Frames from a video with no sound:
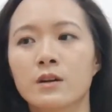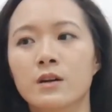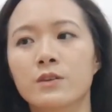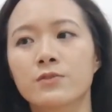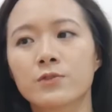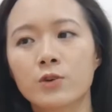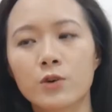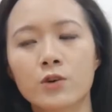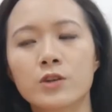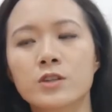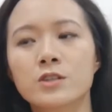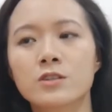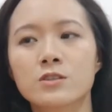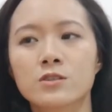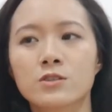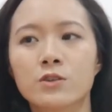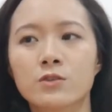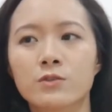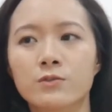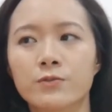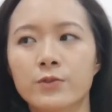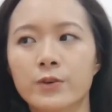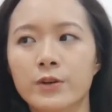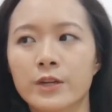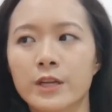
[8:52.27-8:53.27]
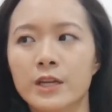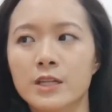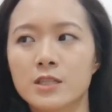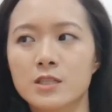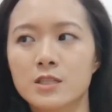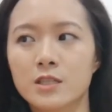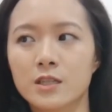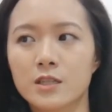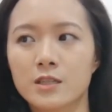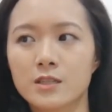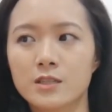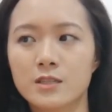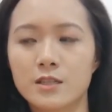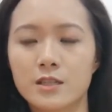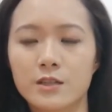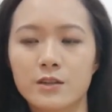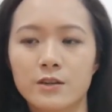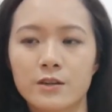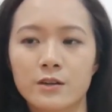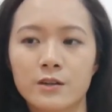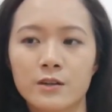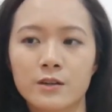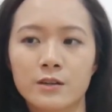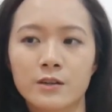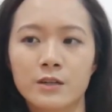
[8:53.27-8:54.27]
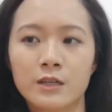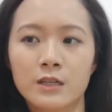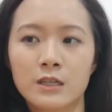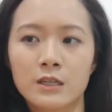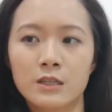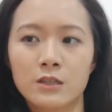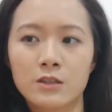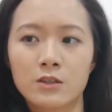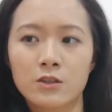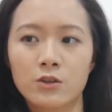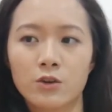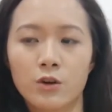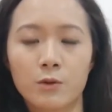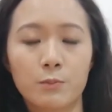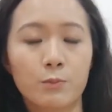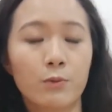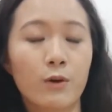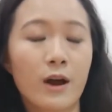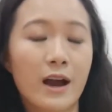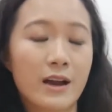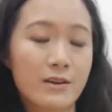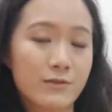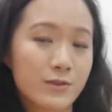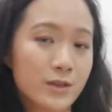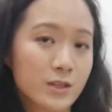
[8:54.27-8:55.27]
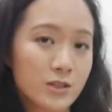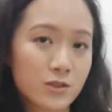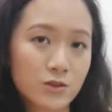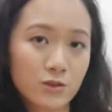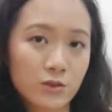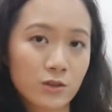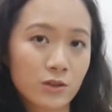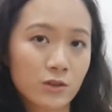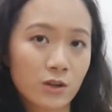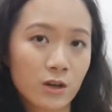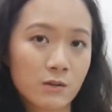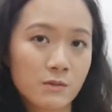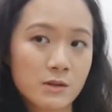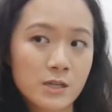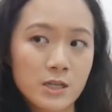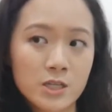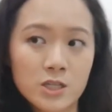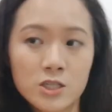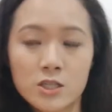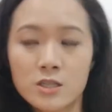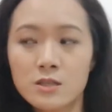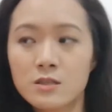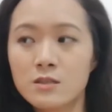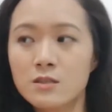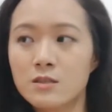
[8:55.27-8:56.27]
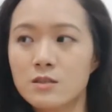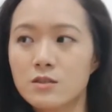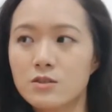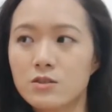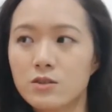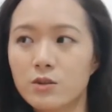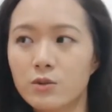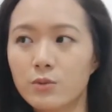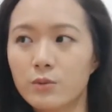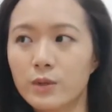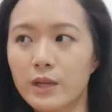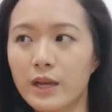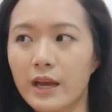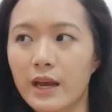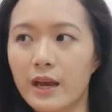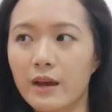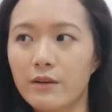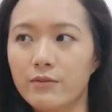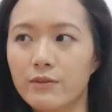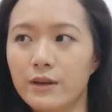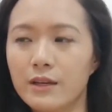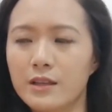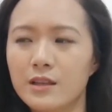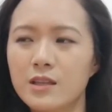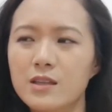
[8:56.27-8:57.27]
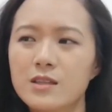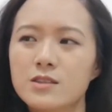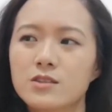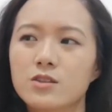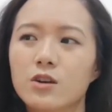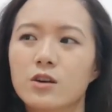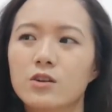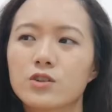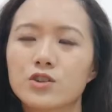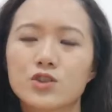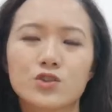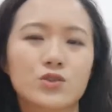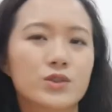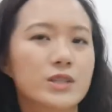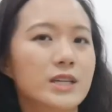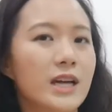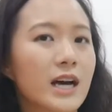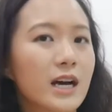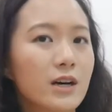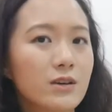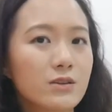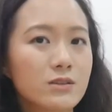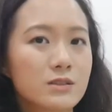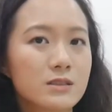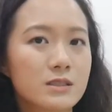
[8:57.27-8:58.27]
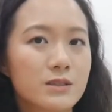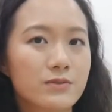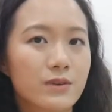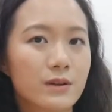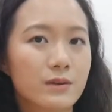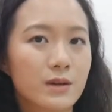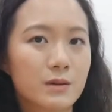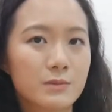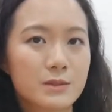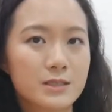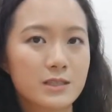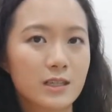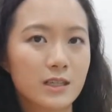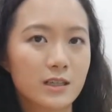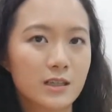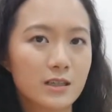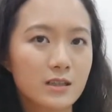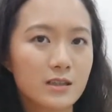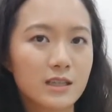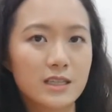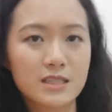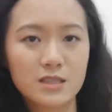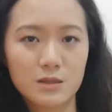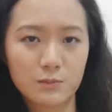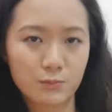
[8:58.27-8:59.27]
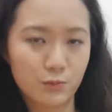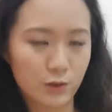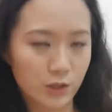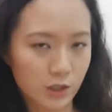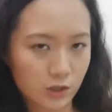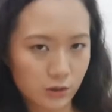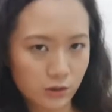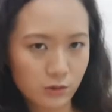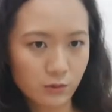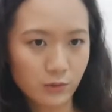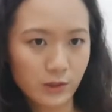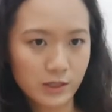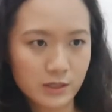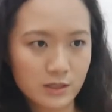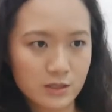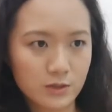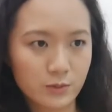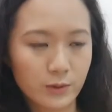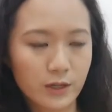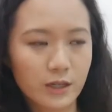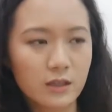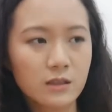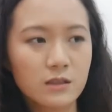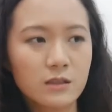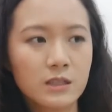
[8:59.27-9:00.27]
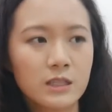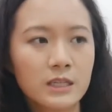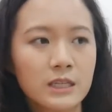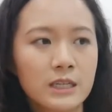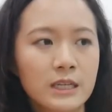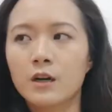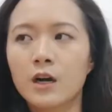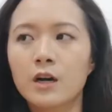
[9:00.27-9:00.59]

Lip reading: Of course, don't forget to consider your private student accommodations. So we have, I think it's called Treehouse, if I'm not mistaken. That's a pretty good one as well.